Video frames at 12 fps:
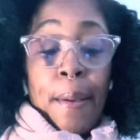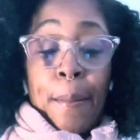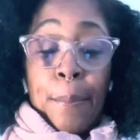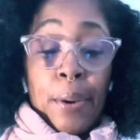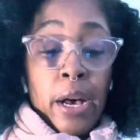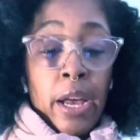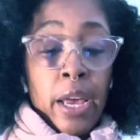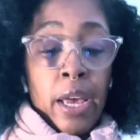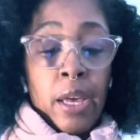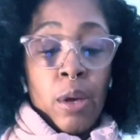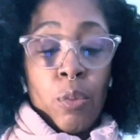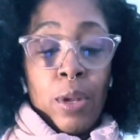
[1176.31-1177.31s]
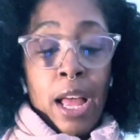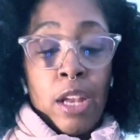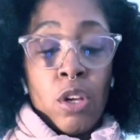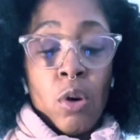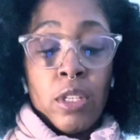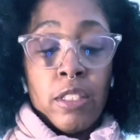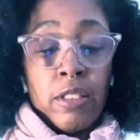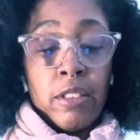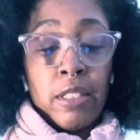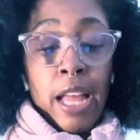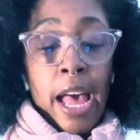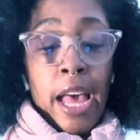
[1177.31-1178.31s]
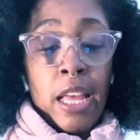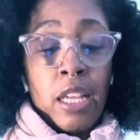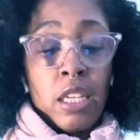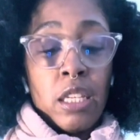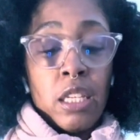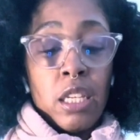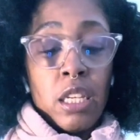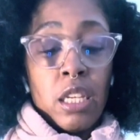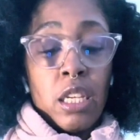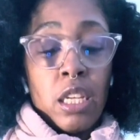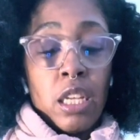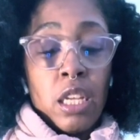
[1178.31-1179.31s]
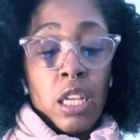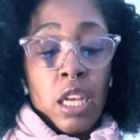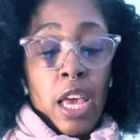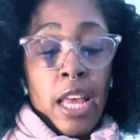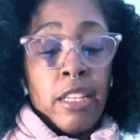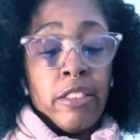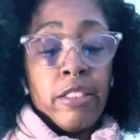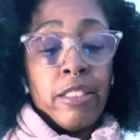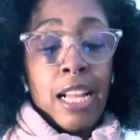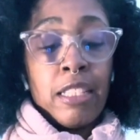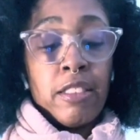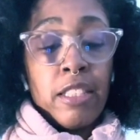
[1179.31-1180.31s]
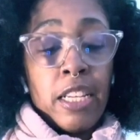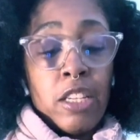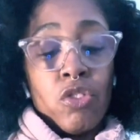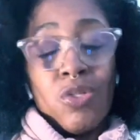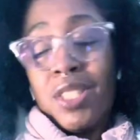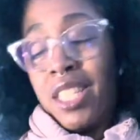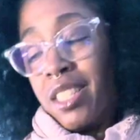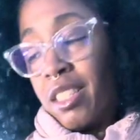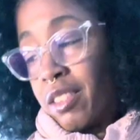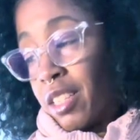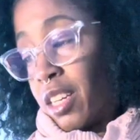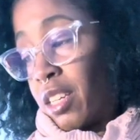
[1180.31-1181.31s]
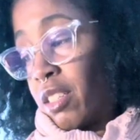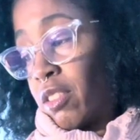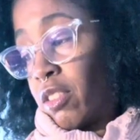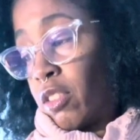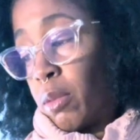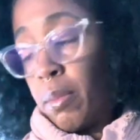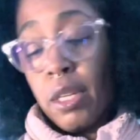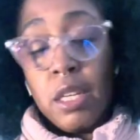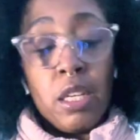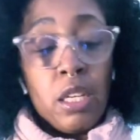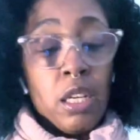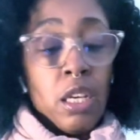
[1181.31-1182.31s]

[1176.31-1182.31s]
But what I noticed is that, and this is not to say that you need these things to be